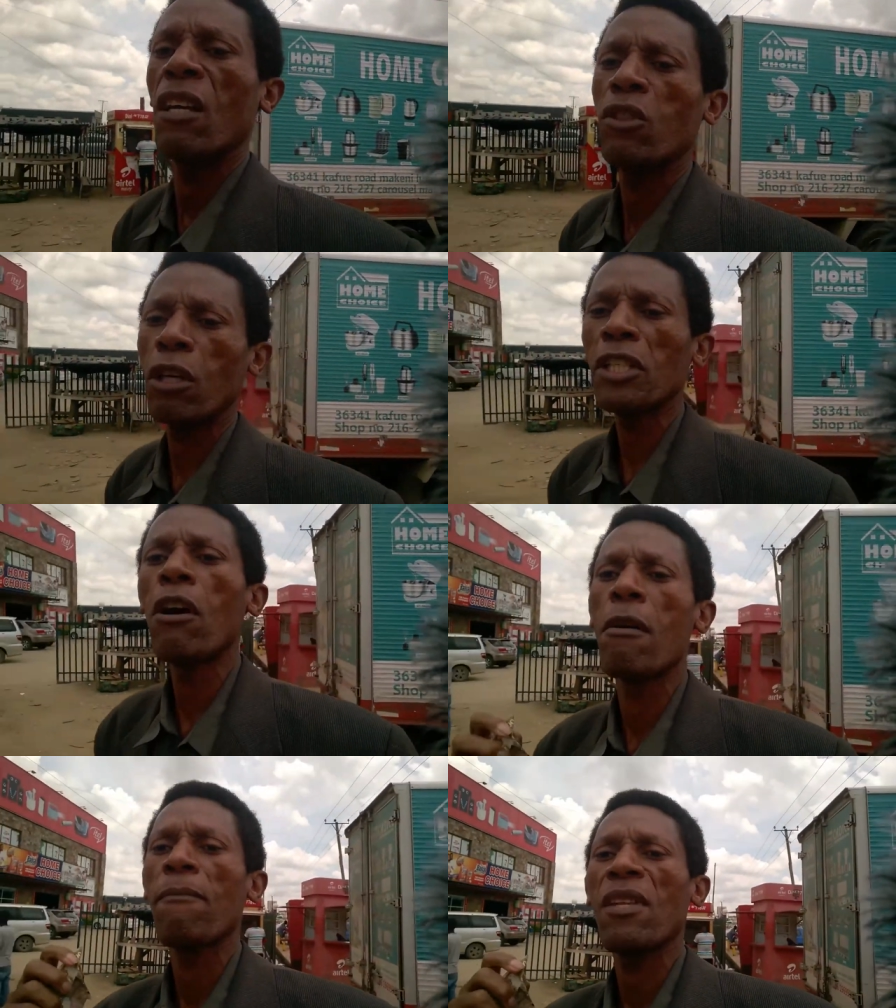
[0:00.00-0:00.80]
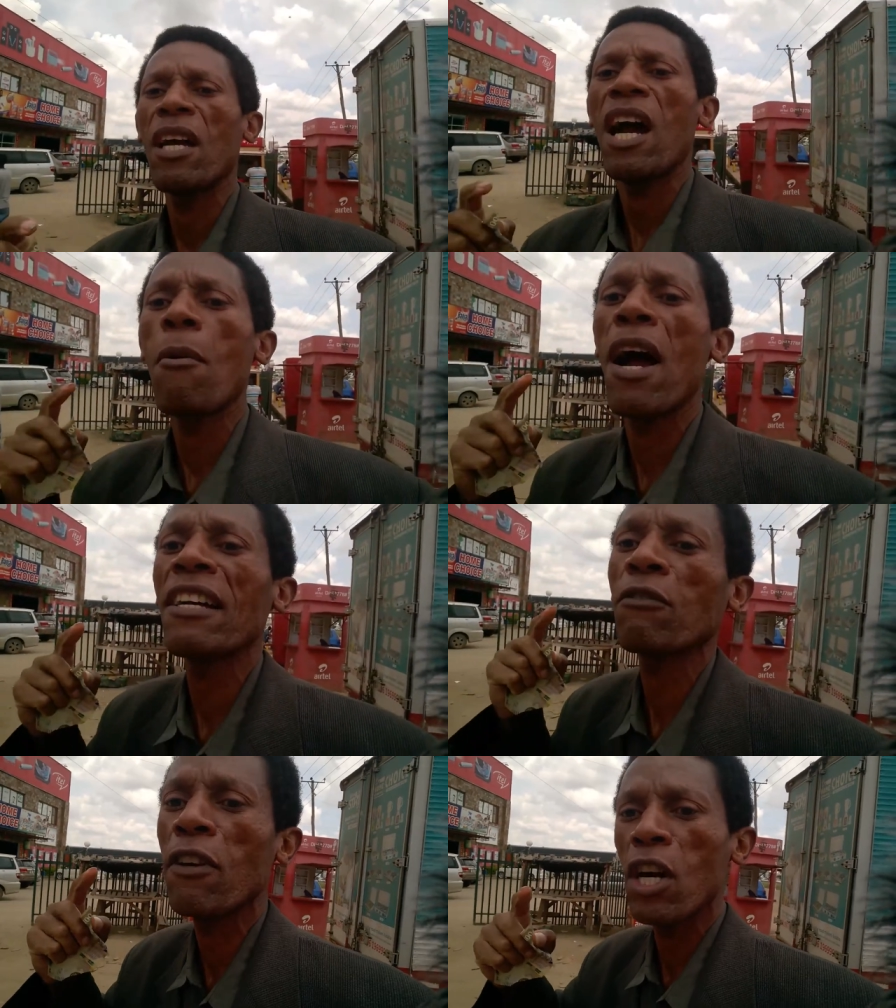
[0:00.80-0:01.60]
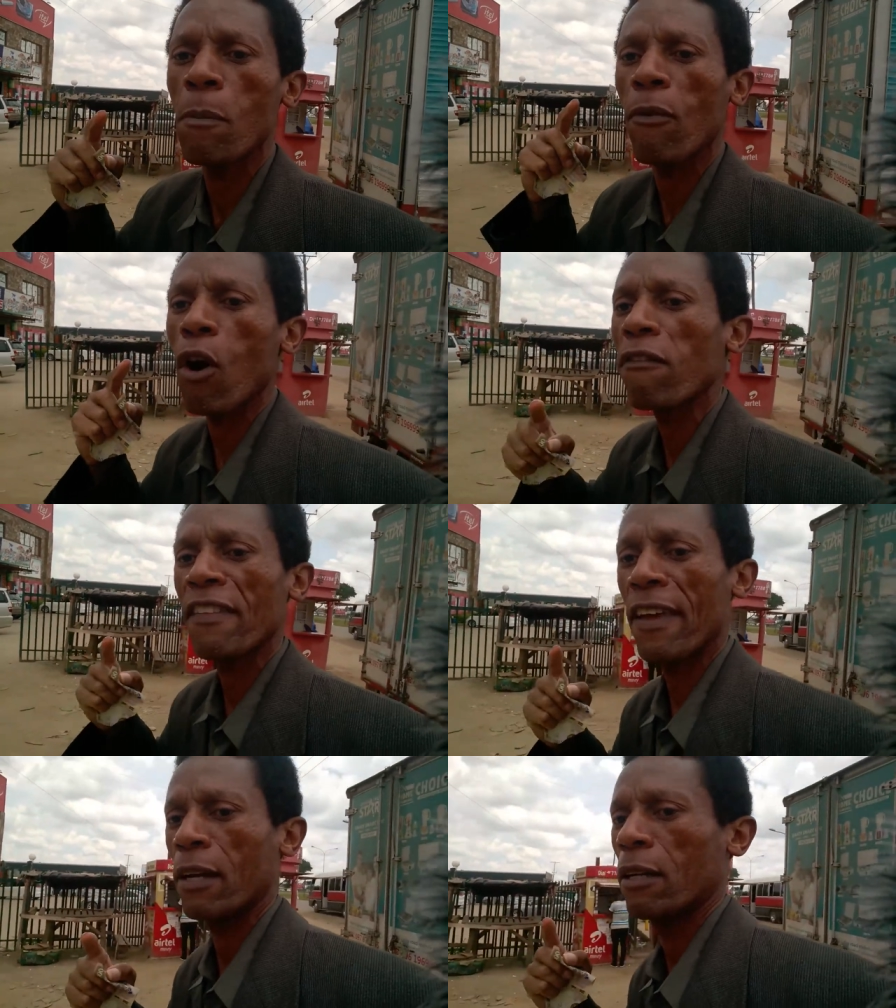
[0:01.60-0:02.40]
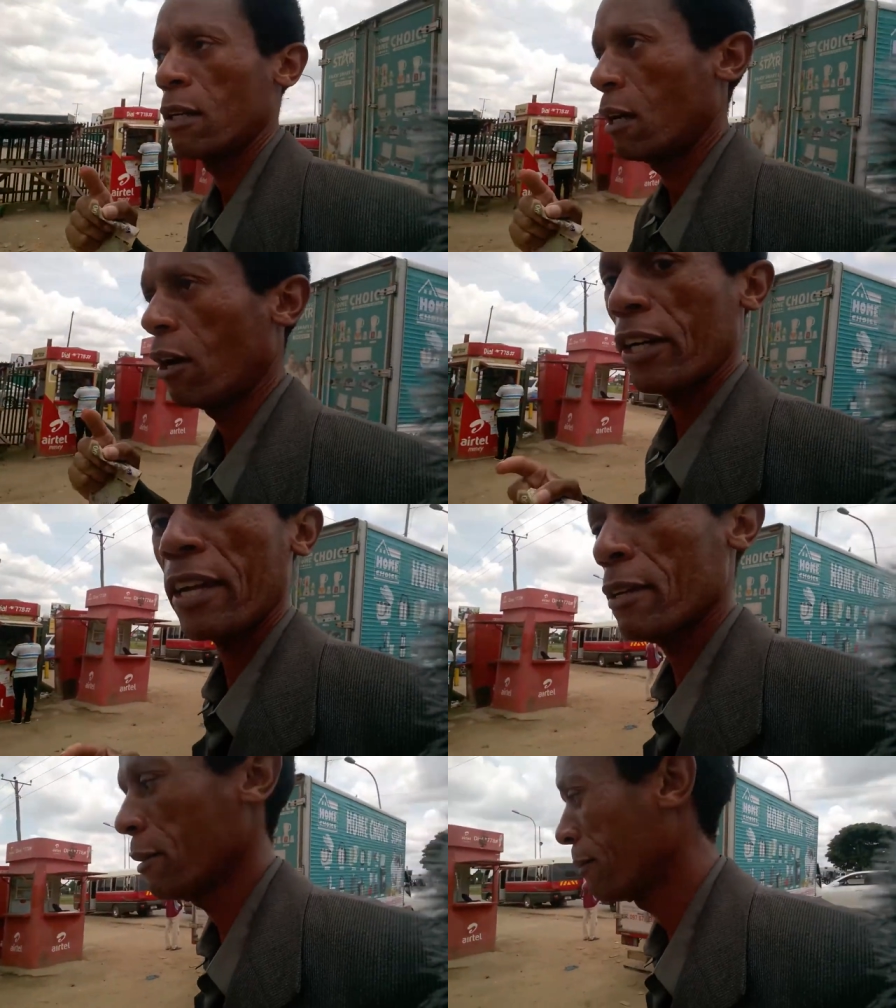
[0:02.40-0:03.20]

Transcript: So yo, I'm gonna ask for help over there. Okay.